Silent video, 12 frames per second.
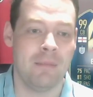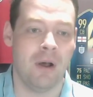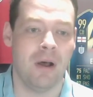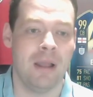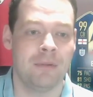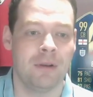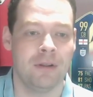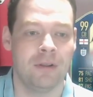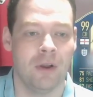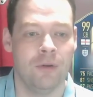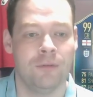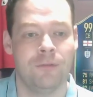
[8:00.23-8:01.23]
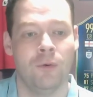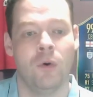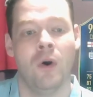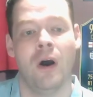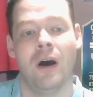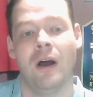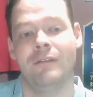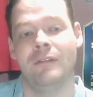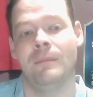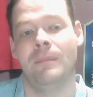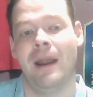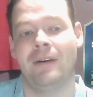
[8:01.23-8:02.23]
I'm going to go for
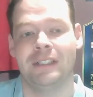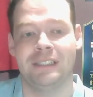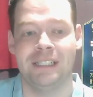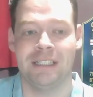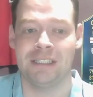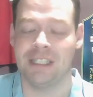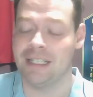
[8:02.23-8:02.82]
Ivan Perisic.